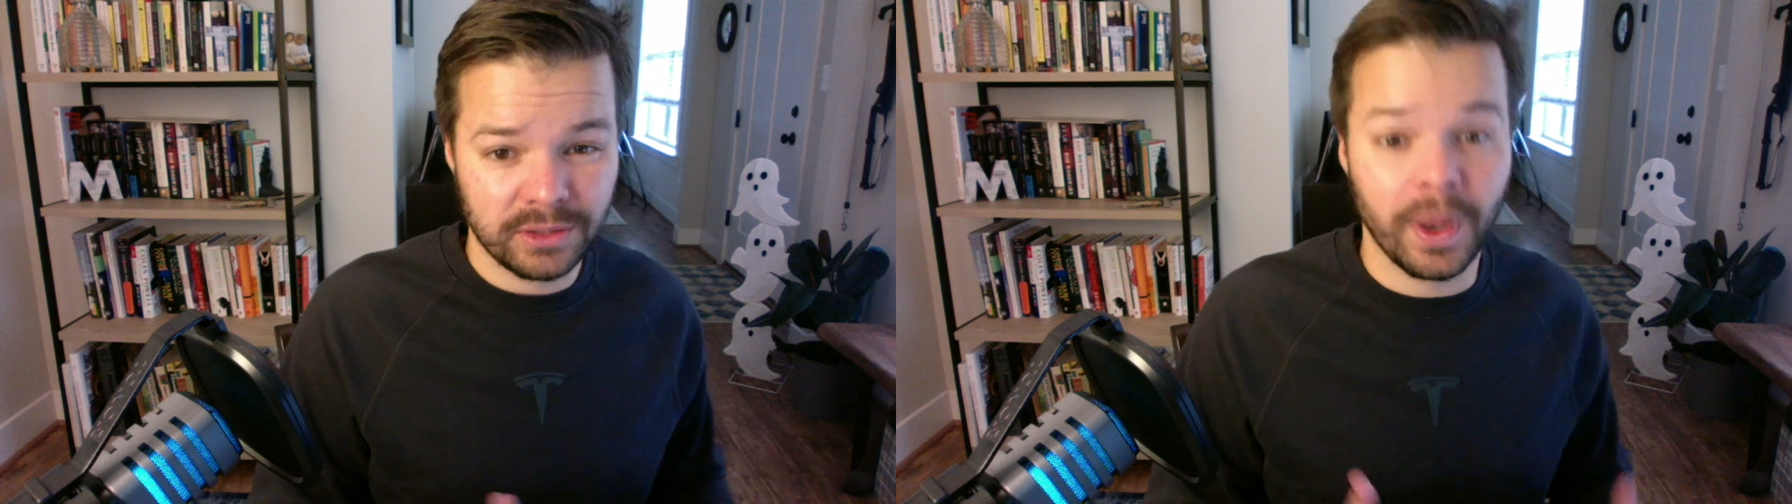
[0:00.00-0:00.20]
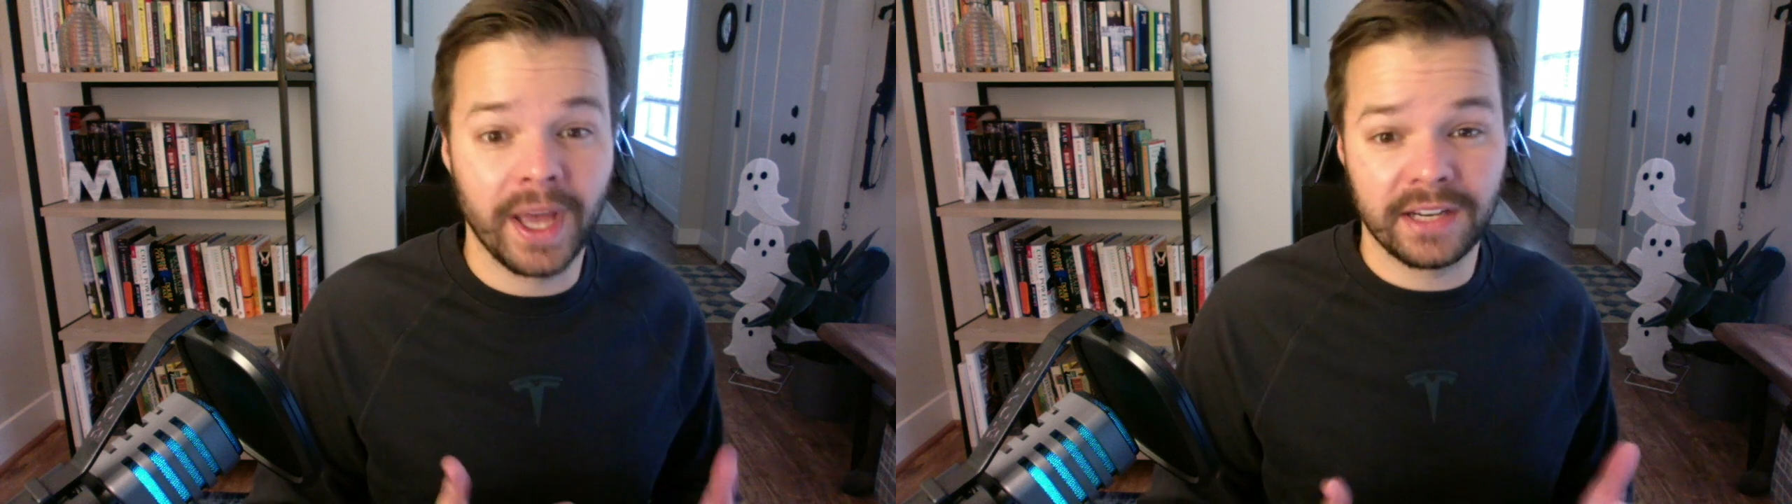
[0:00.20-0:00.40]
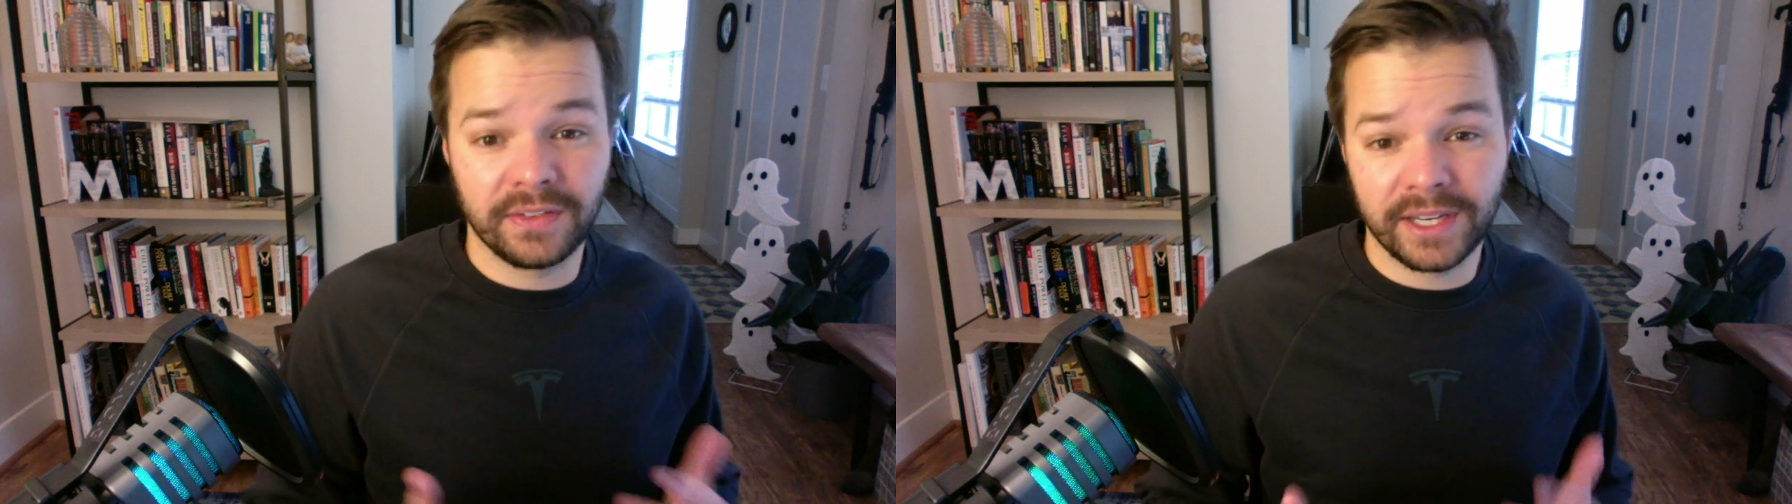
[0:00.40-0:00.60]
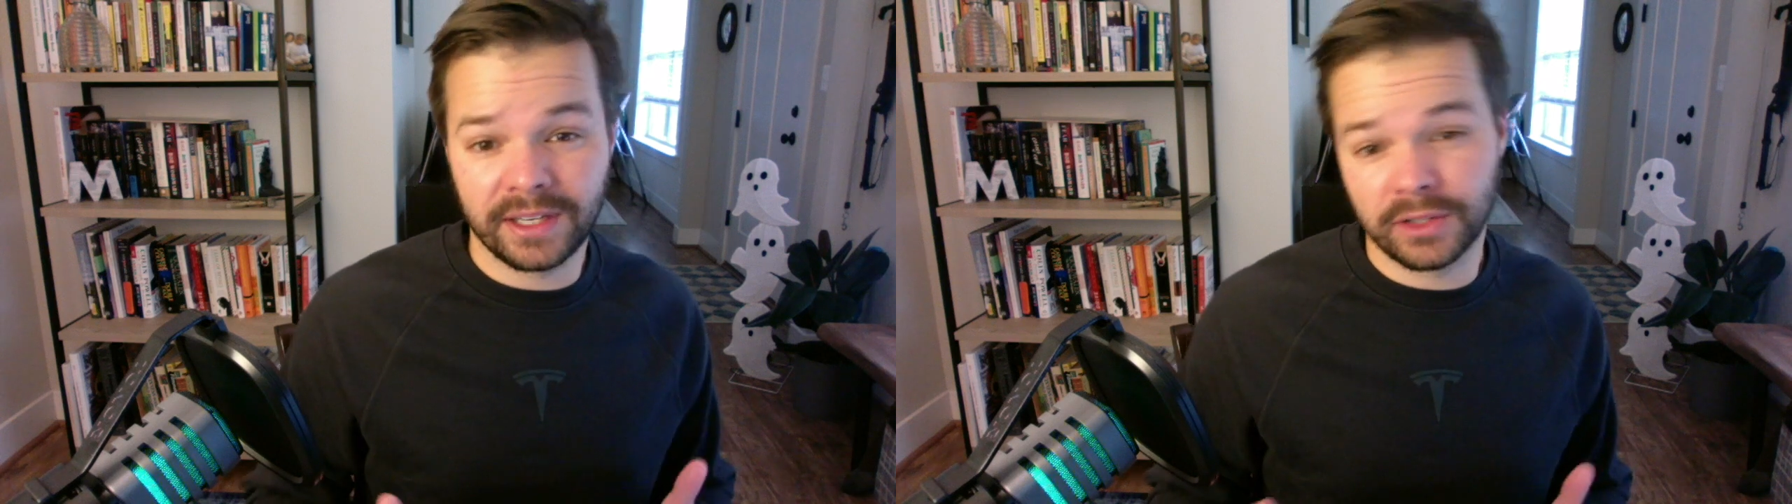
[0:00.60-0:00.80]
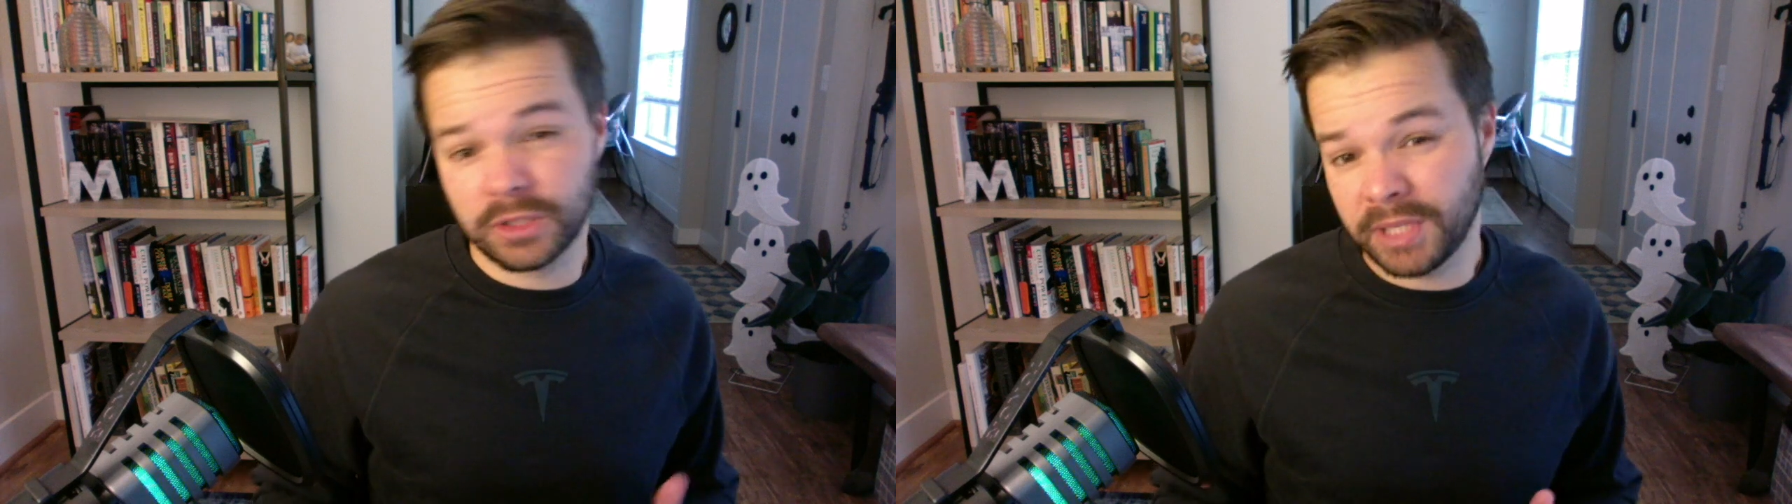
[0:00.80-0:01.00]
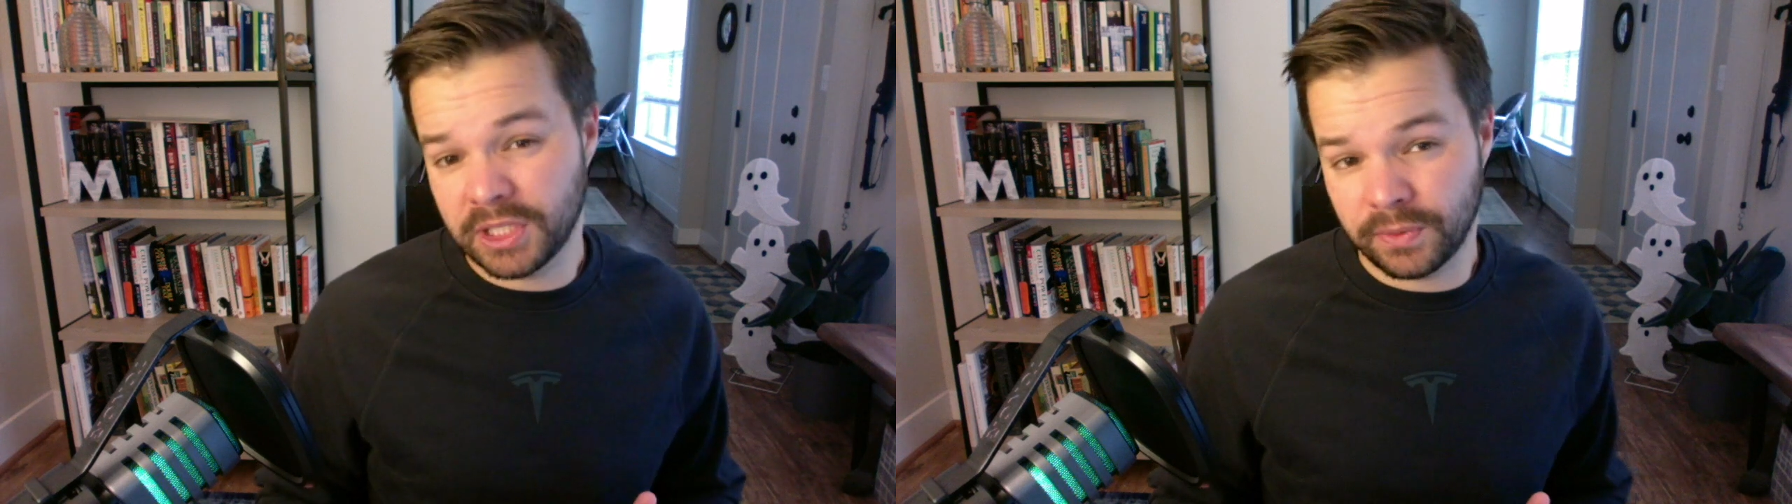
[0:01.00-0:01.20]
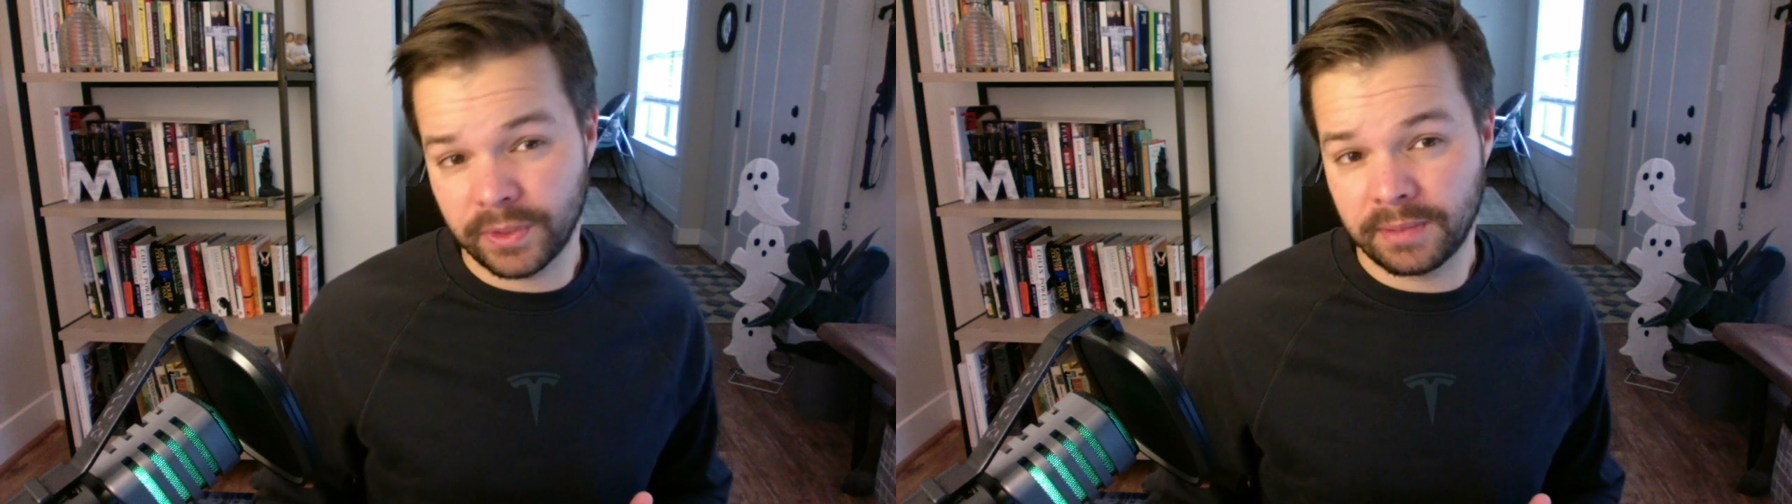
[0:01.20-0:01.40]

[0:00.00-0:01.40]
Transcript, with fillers: So I had to find another space for them.